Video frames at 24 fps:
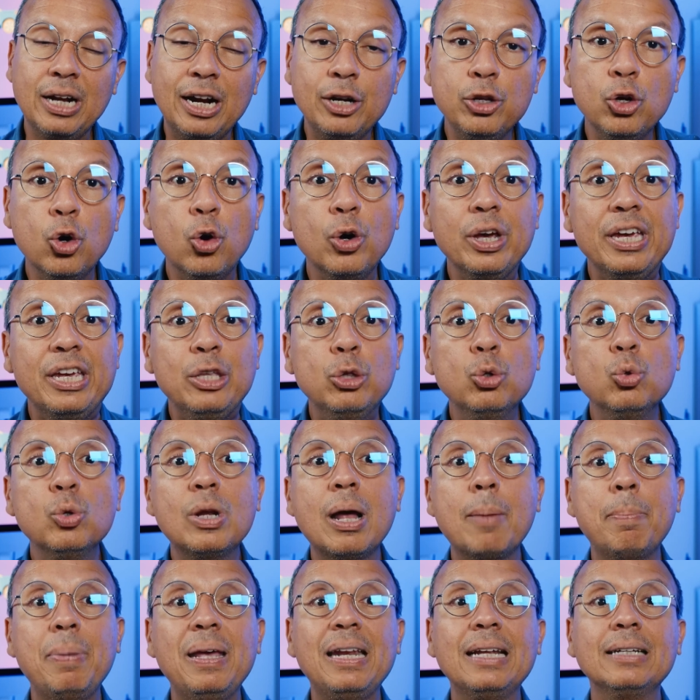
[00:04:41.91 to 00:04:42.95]
only lasts
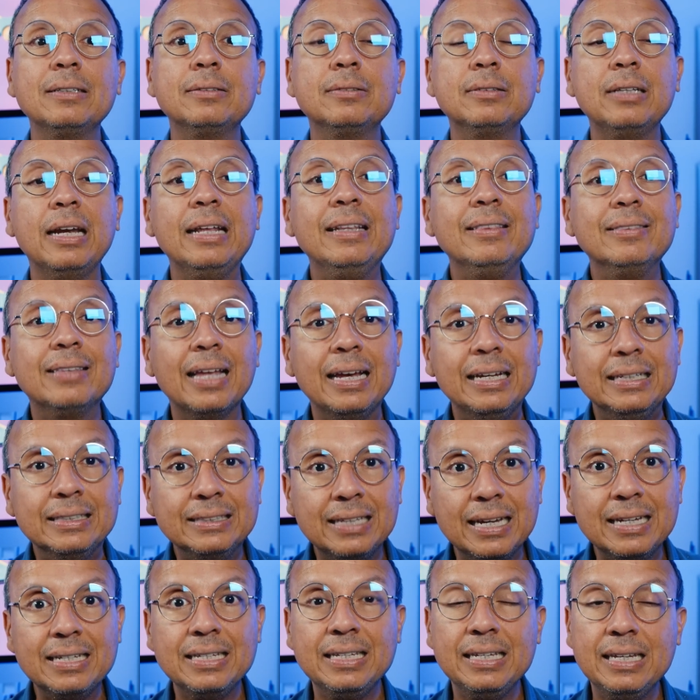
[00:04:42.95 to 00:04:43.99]
36
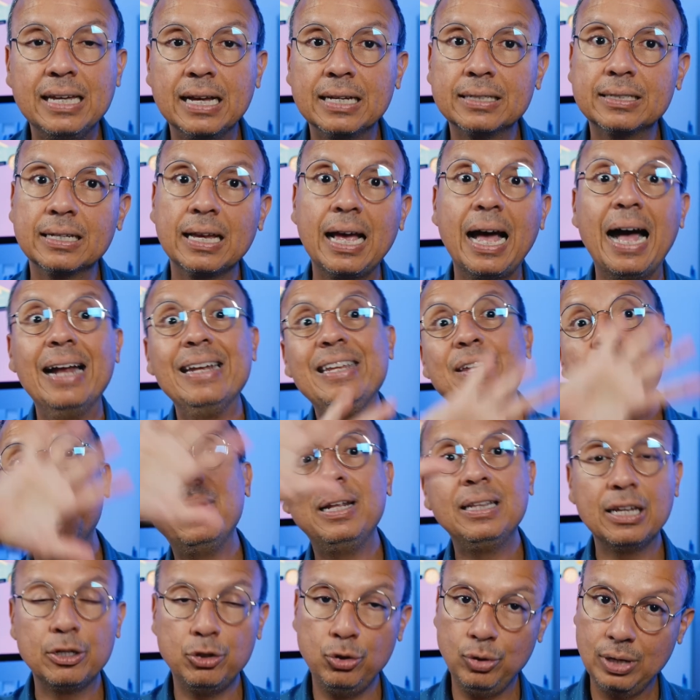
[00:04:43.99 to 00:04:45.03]
days.
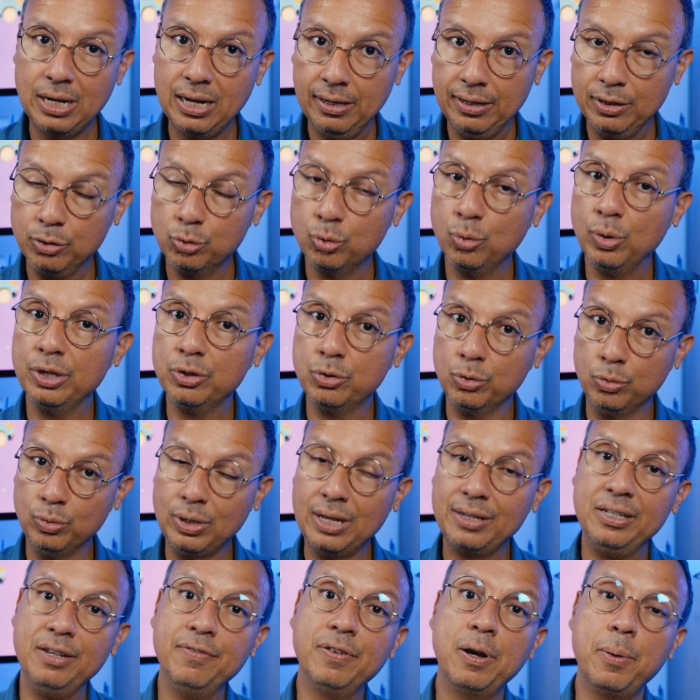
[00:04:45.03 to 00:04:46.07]
Nationwide, that's a pretty
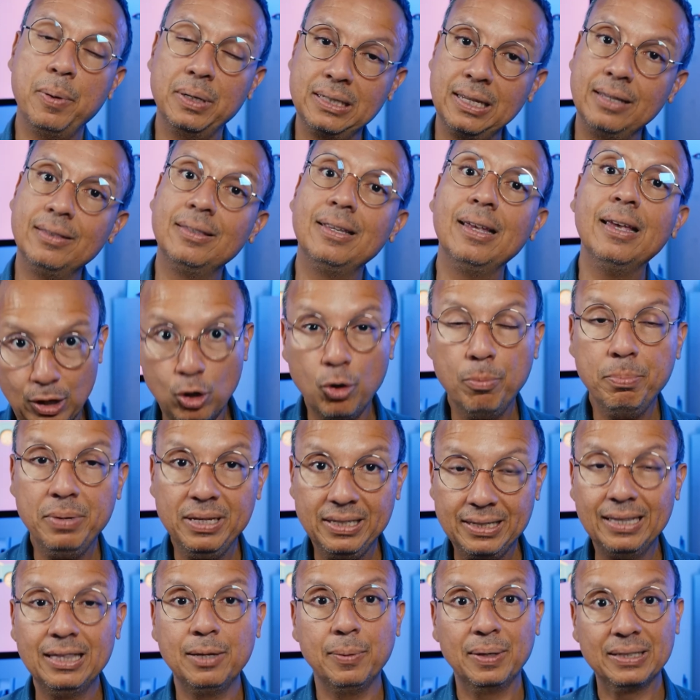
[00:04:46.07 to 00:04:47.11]
convincing figure.
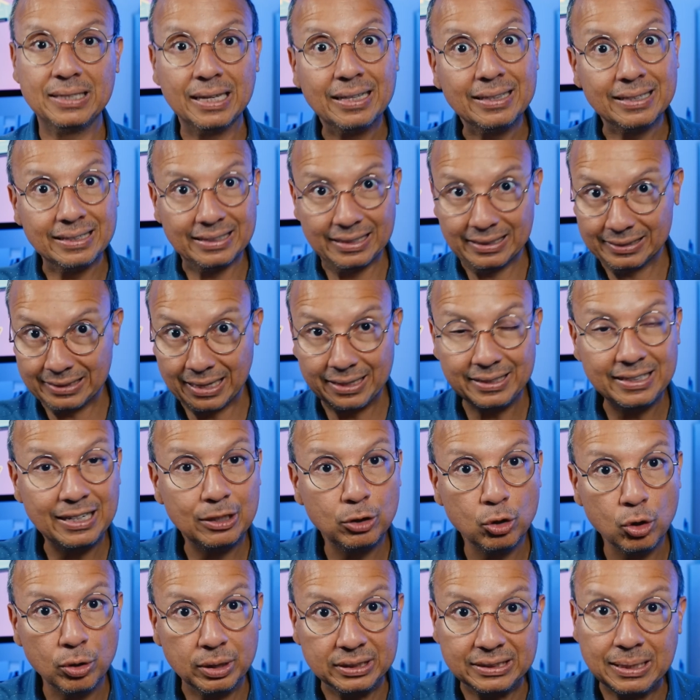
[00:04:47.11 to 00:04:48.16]

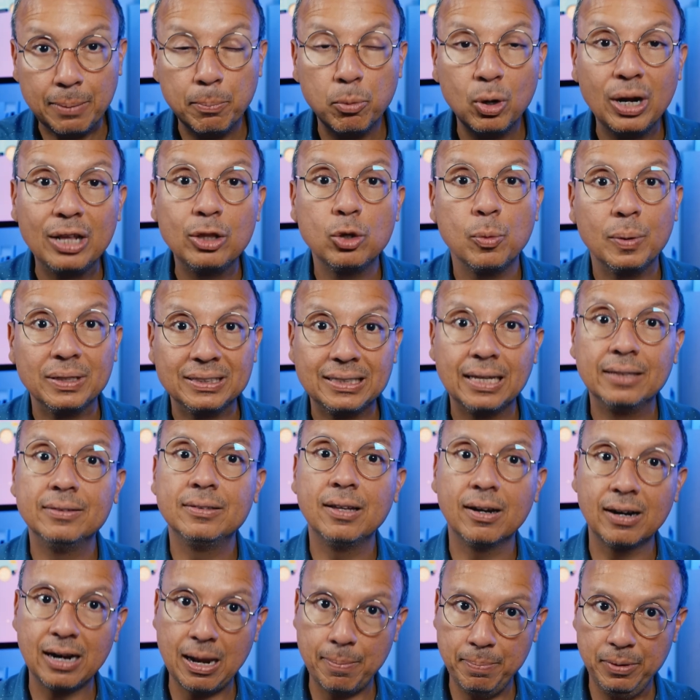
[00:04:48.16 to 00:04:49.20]
They're flying off pretty
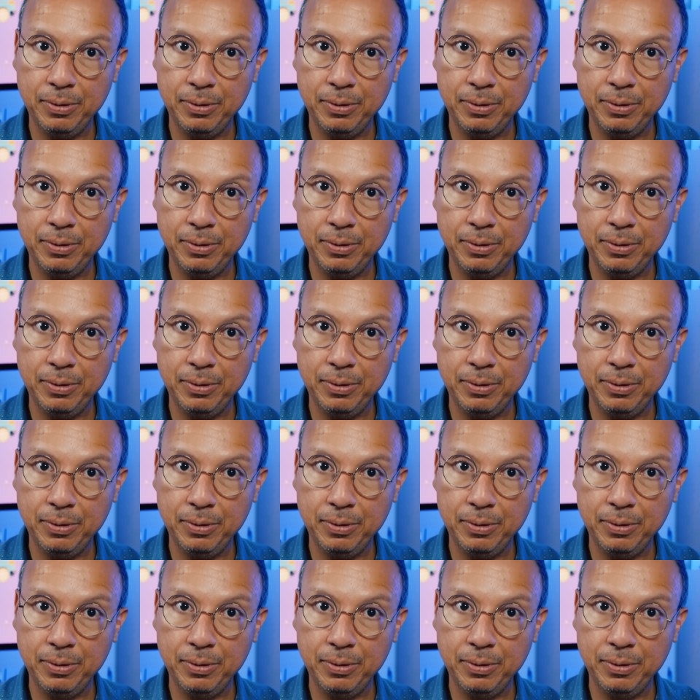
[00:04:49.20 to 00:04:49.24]
quickly.